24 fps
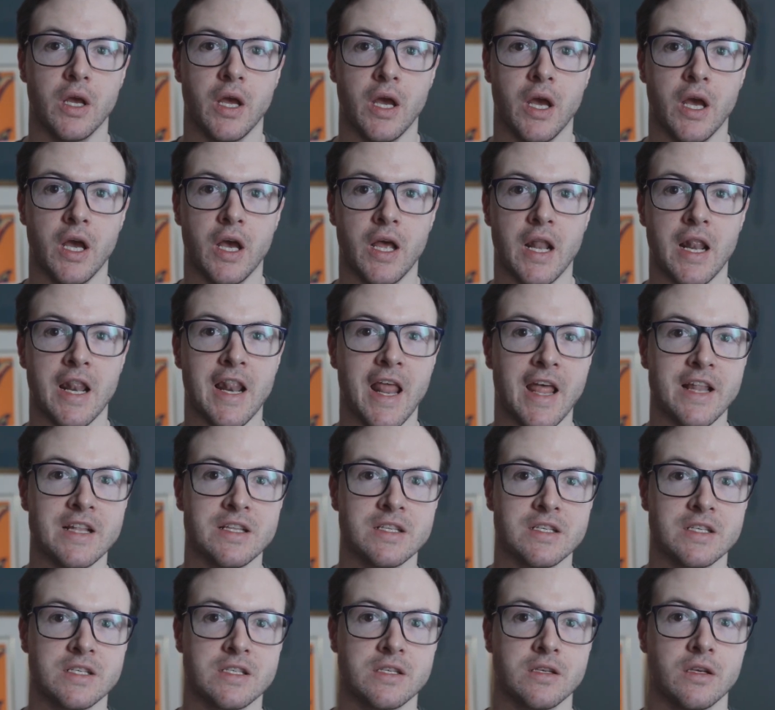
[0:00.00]

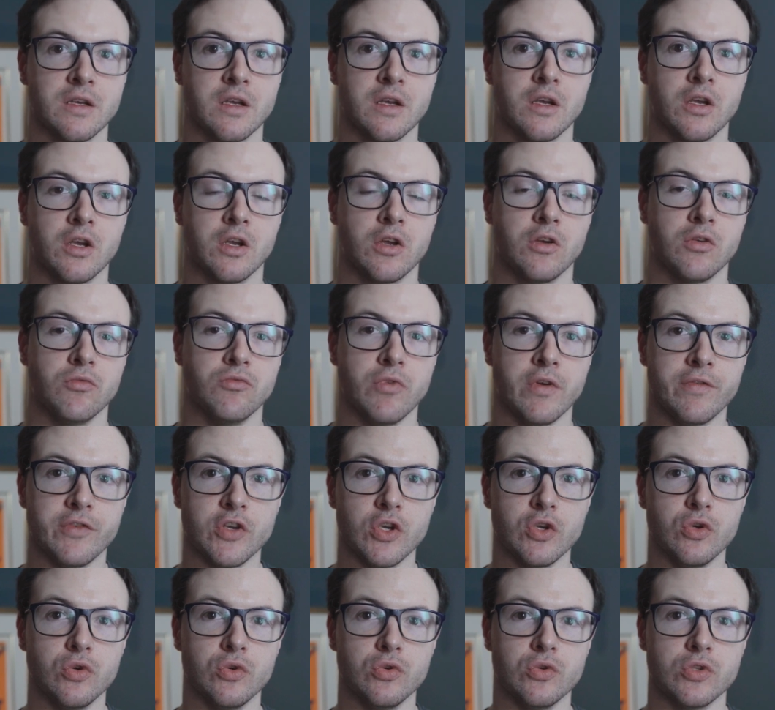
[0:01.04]
lens
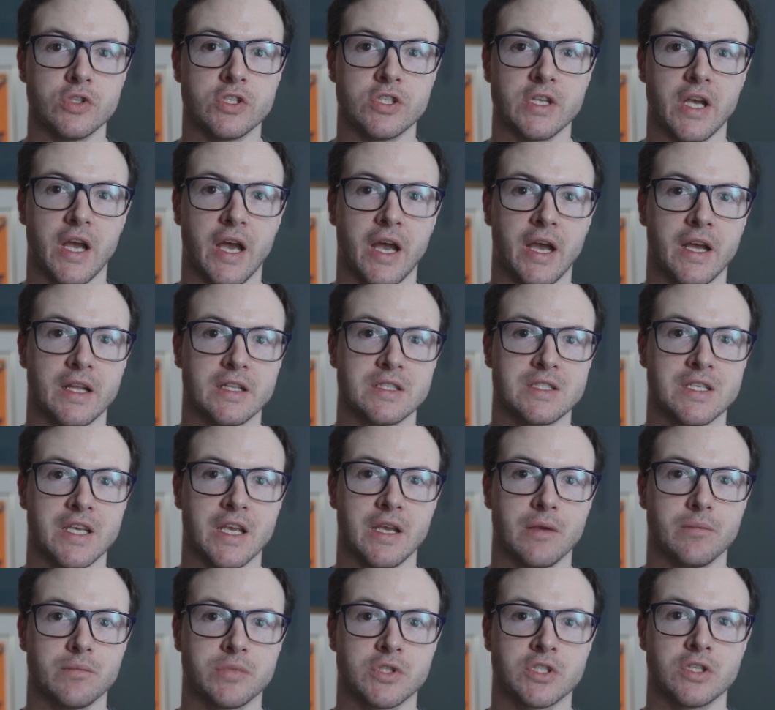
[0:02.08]
reviews and
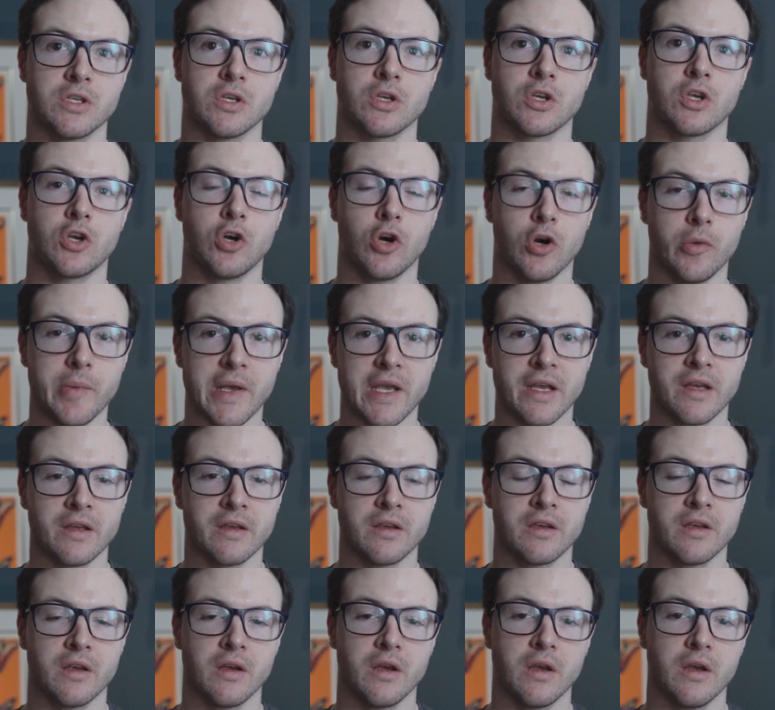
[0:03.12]
tips
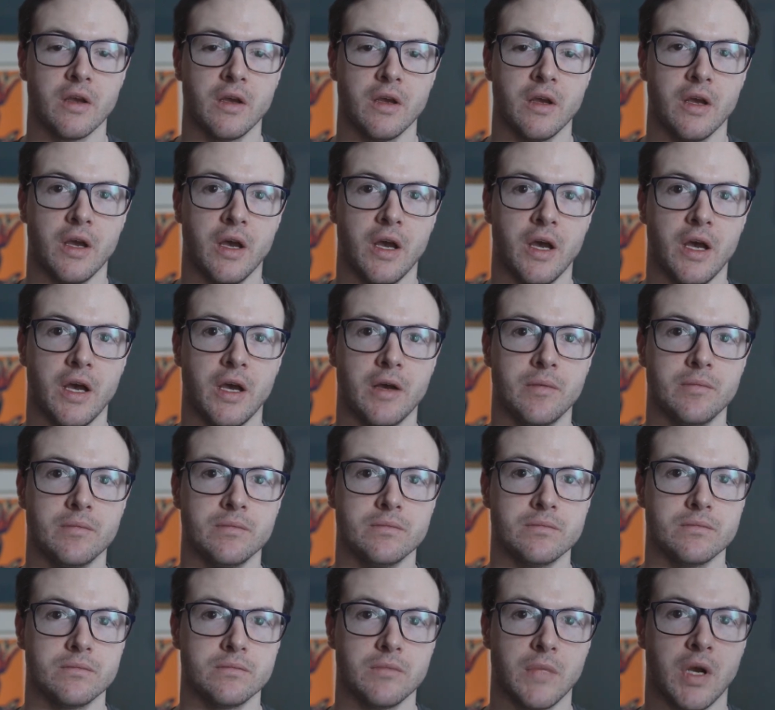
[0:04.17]
coming. And
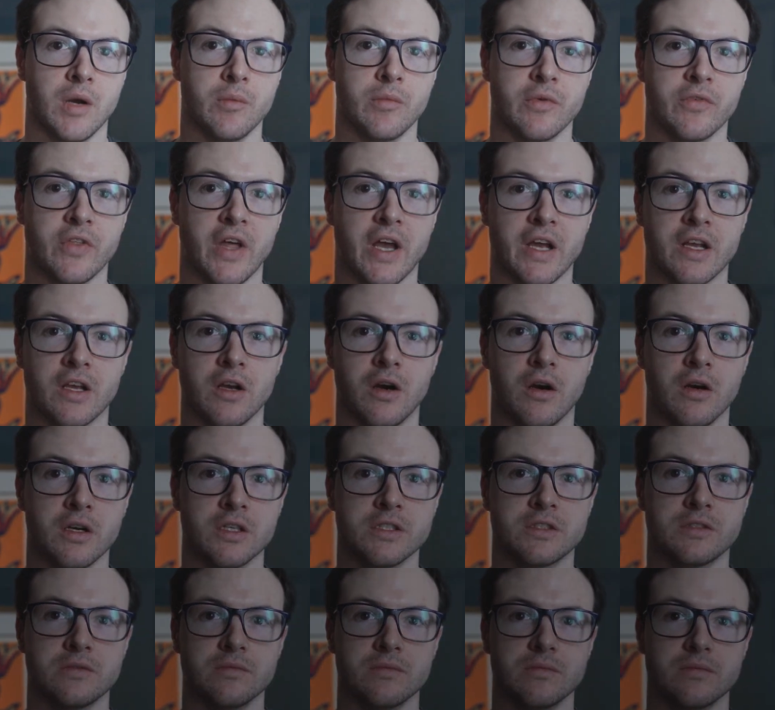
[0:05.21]
with that,
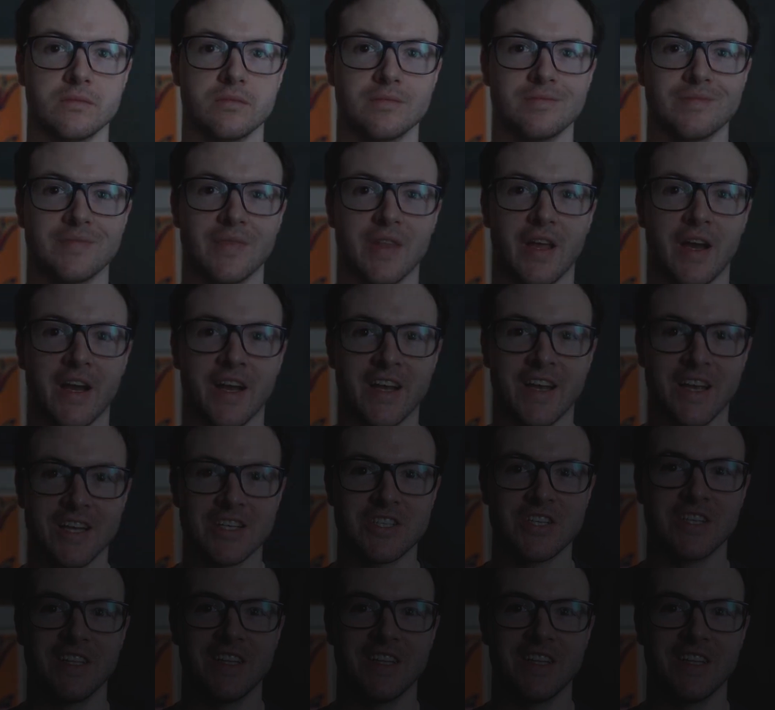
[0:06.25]
guys, I'll catch you